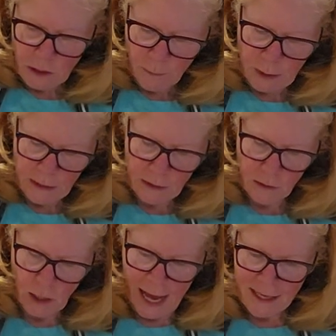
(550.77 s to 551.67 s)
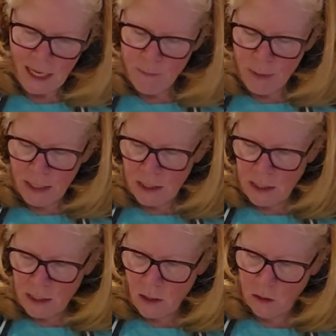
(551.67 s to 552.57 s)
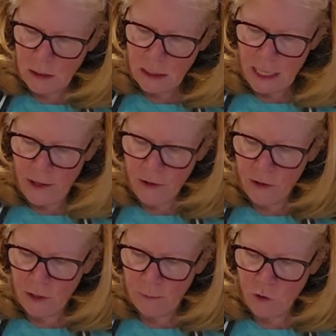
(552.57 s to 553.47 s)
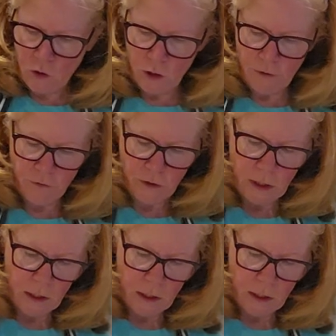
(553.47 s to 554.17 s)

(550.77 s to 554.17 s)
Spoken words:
But as I mix this all together, I'm sort of